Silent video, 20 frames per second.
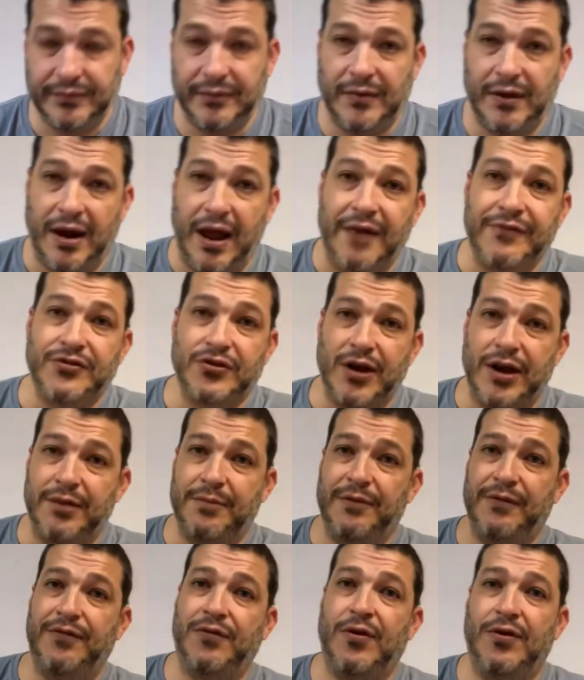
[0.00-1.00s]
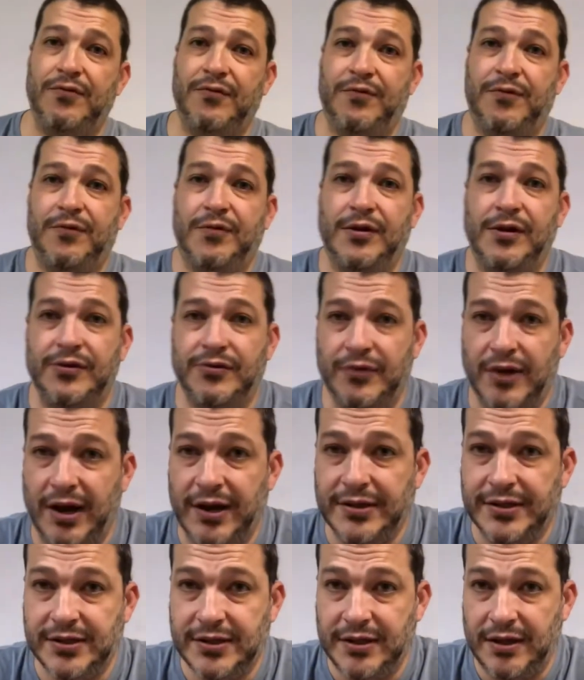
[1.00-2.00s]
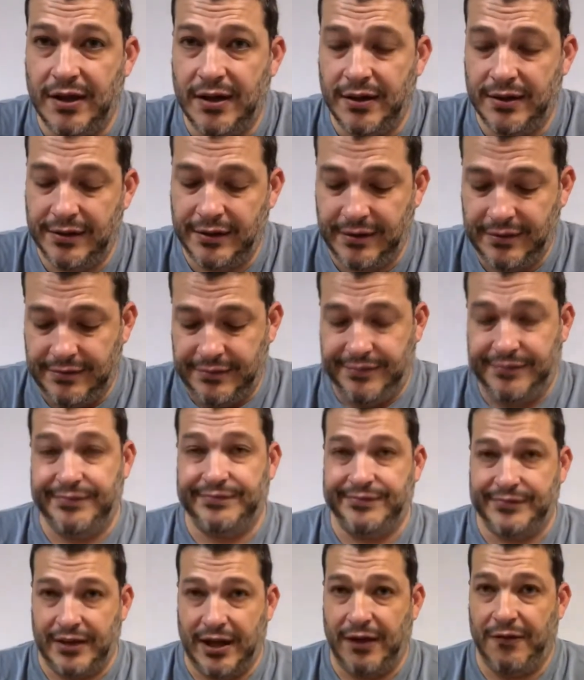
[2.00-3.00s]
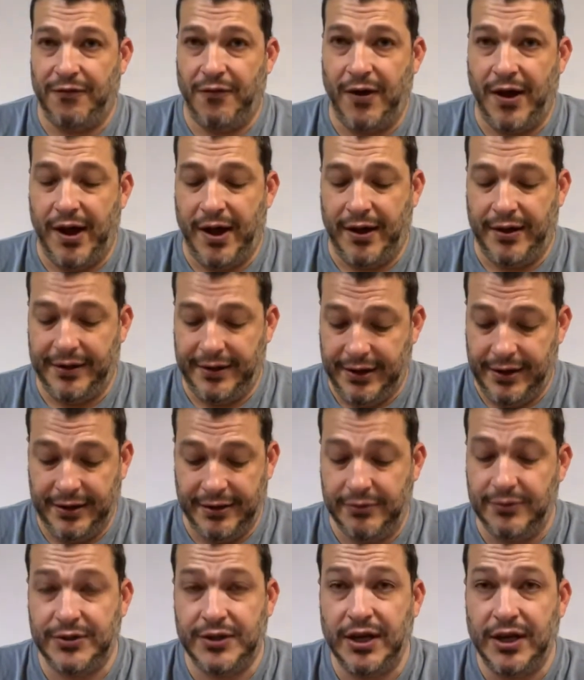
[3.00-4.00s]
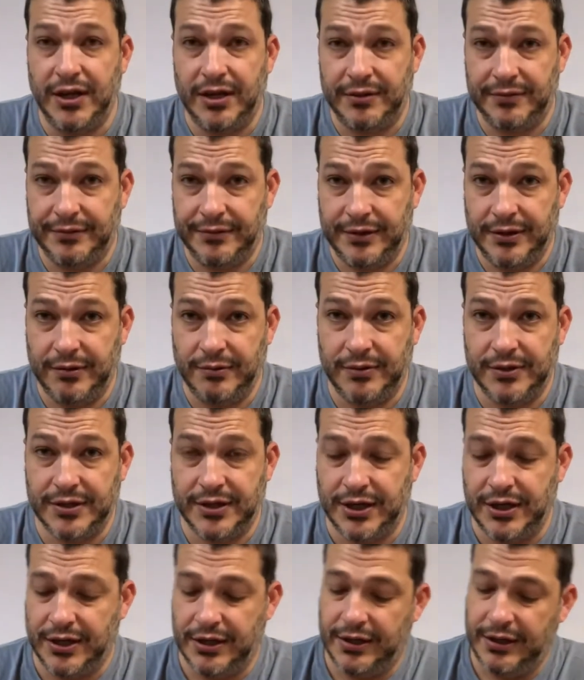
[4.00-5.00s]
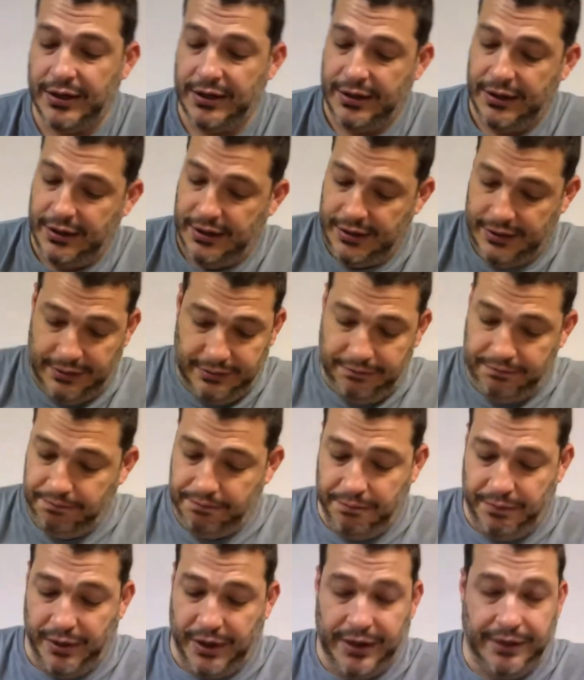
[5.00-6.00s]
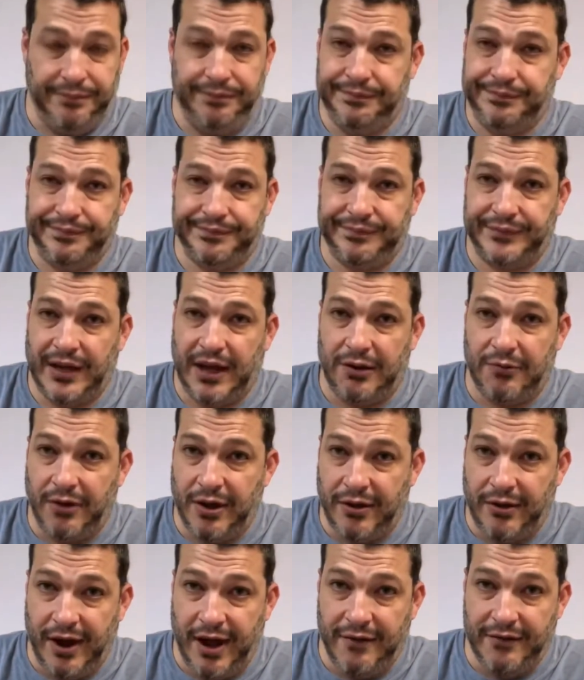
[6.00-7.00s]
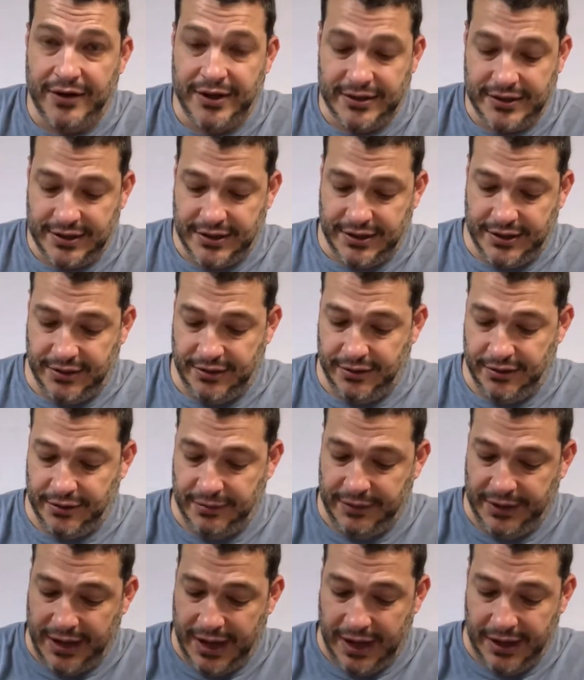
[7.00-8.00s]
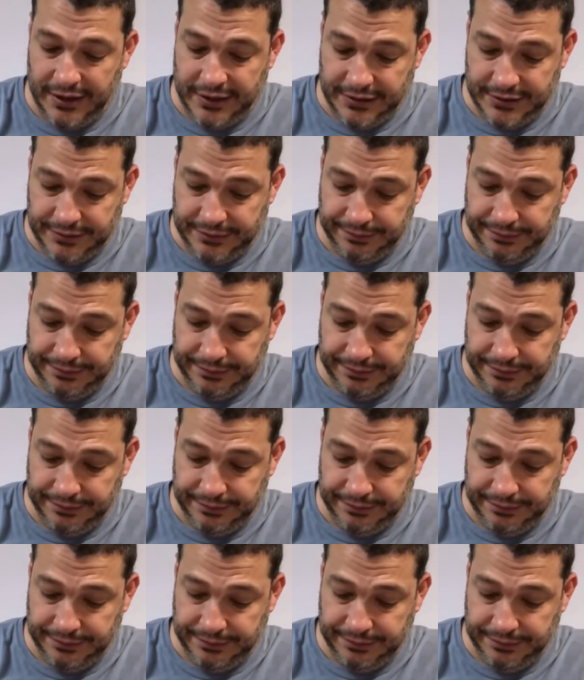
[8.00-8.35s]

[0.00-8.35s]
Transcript: I've tried it before dry, just uh, FYI, and it was good. It was good, but I'd rather have it as a cereal, to be honest.